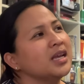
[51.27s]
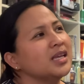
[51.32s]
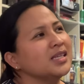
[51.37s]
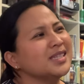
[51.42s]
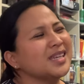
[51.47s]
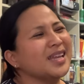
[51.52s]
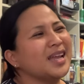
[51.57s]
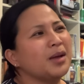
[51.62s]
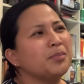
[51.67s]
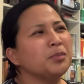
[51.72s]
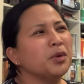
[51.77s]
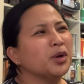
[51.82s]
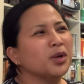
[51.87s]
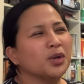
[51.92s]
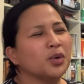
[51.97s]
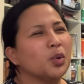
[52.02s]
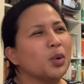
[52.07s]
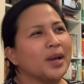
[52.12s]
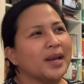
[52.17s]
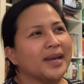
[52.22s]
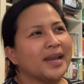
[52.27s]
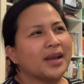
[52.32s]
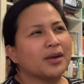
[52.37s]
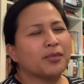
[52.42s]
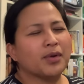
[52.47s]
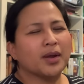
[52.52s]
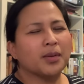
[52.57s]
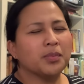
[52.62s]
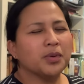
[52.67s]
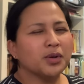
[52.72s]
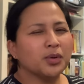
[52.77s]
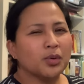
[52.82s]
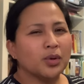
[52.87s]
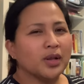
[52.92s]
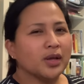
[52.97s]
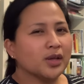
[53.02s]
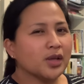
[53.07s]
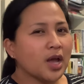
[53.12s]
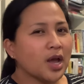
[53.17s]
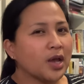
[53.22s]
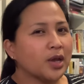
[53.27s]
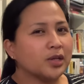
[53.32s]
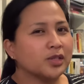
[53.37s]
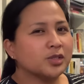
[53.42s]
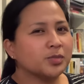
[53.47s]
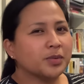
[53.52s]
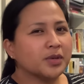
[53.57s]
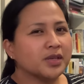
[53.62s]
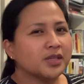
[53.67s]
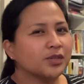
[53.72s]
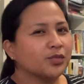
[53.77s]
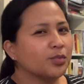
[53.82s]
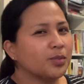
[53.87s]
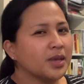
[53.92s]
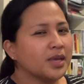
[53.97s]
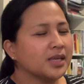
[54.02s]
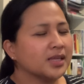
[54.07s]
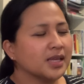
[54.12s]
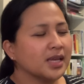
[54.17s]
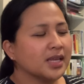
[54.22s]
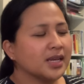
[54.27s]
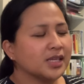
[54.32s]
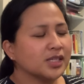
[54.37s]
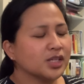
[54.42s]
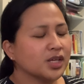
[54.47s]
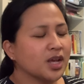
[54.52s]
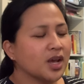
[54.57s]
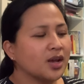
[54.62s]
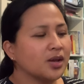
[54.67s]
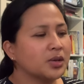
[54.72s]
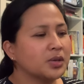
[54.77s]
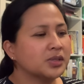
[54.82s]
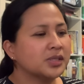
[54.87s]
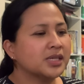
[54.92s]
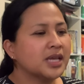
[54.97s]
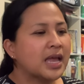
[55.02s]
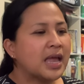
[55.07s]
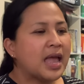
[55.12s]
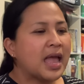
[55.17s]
I'm not going to call it nanorack. I'm going to call it a coat because for me it is a coat.